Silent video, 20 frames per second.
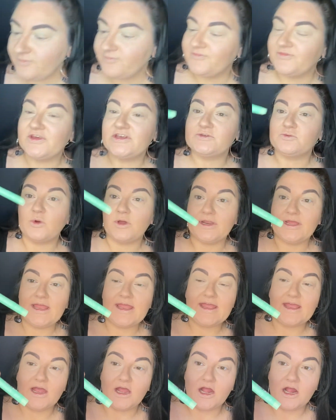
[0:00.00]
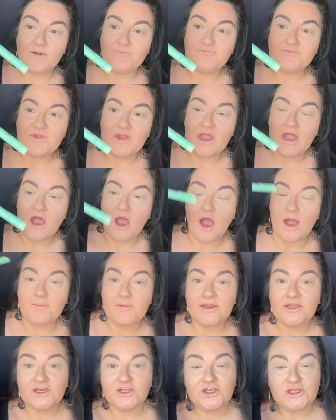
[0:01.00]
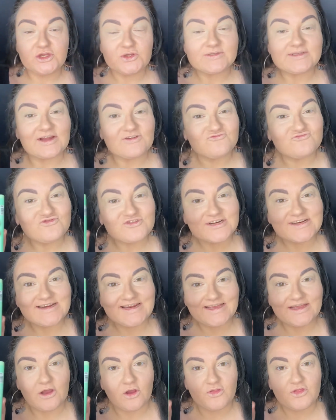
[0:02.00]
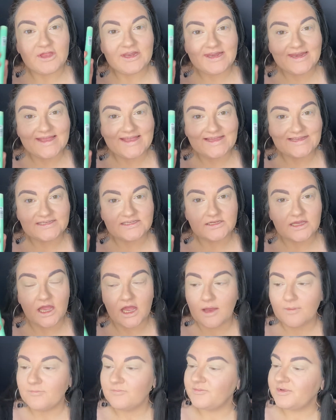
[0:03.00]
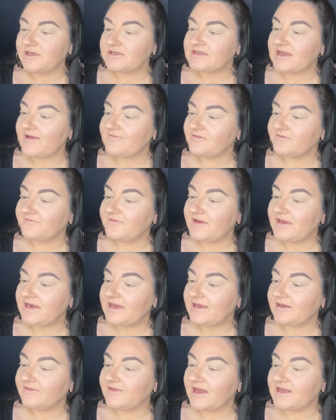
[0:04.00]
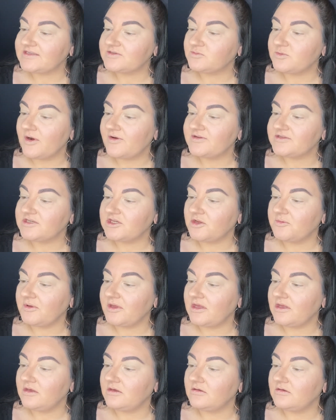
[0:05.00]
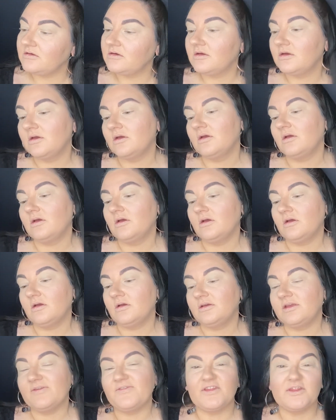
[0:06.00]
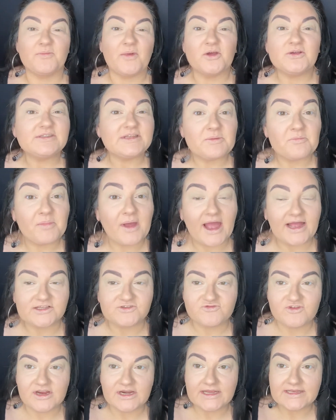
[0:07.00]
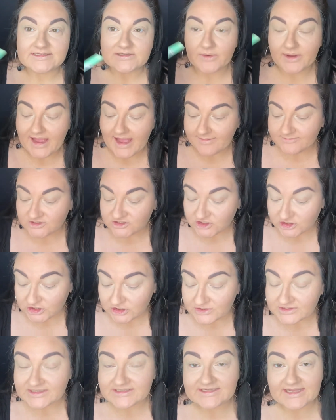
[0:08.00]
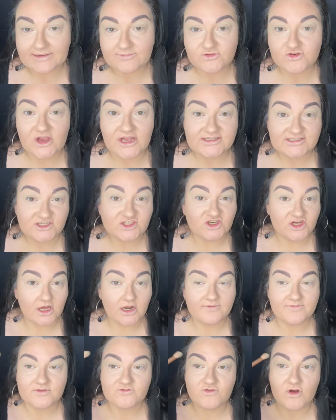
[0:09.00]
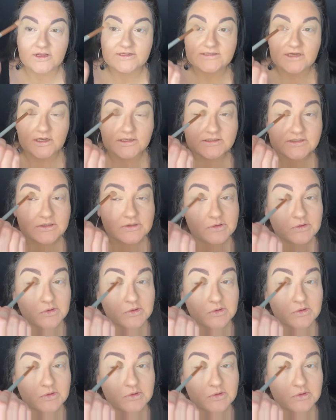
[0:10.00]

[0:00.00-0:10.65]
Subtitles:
this one here, I'm only going to use that really on the lid because I have a feeling that's where it's going to be giving the most impact, really. So I am just going to use the same transition colour for the right eye too.